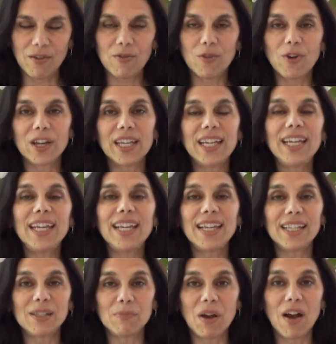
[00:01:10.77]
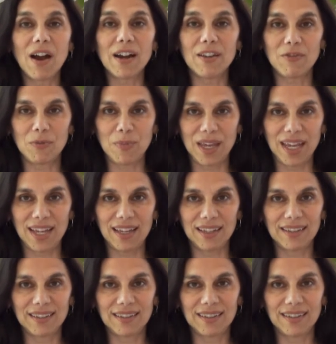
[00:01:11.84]
For he is part of me,
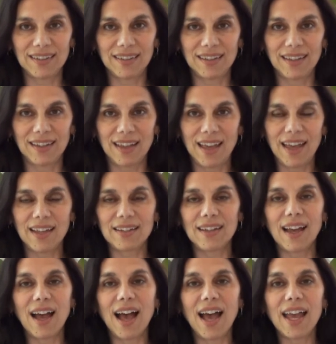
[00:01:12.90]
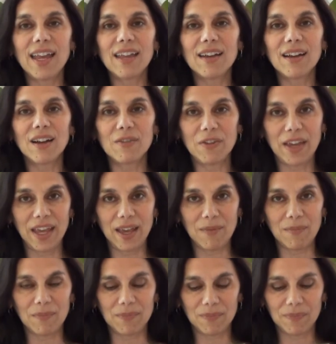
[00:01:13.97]
and I of him.